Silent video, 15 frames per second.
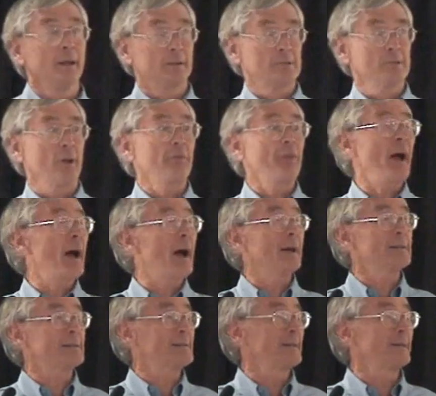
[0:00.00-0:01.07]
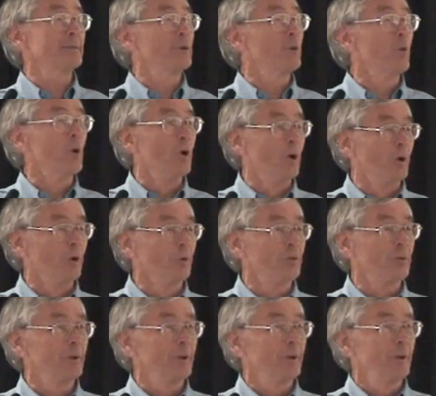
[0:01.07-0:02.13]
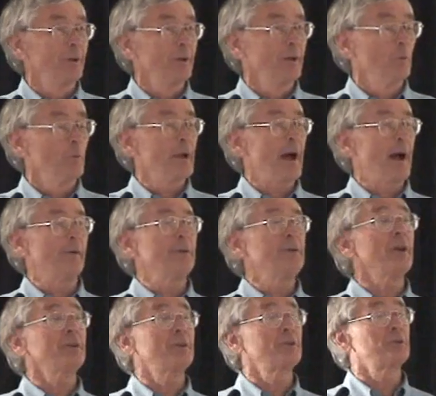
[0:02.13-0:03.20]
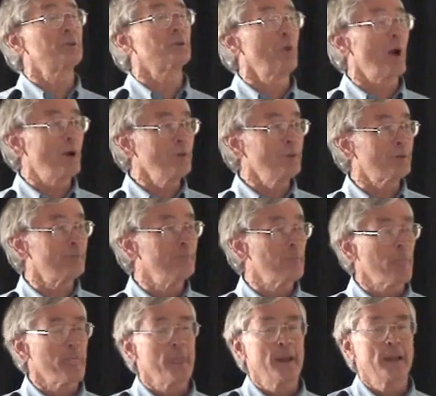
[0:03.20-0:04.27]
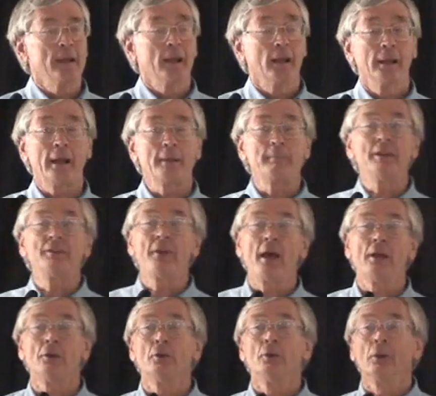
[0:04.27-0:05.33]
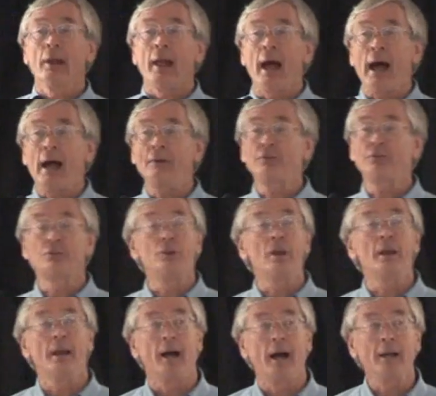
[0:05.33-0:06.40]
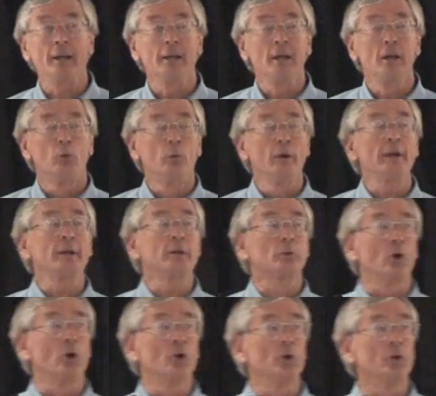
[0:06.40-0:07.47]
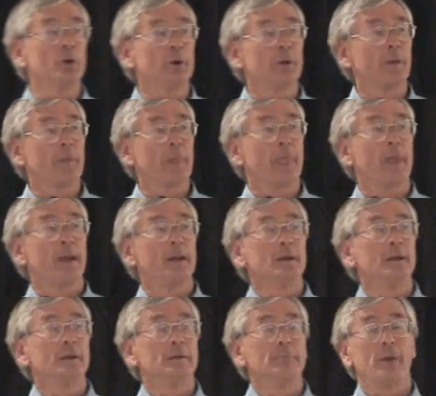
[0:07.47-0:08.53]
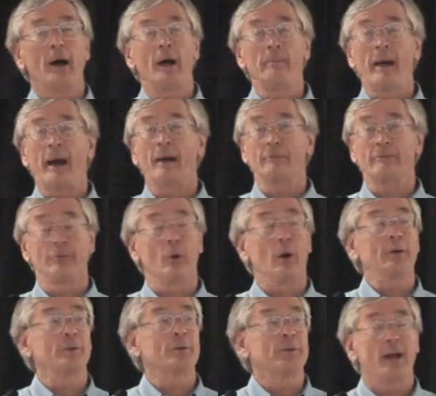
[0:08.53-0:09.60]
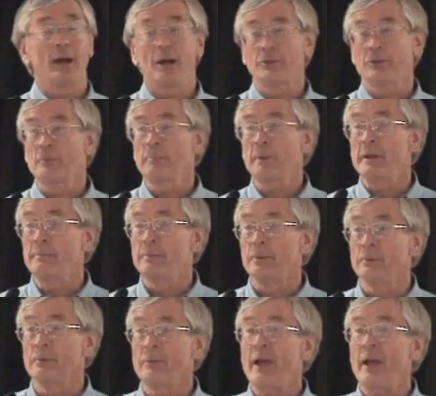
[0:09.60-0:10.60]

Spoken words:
It's not the hardest thing in the world. We are addicted to growth. Let me tell you, last year we grew by about 400,000 people.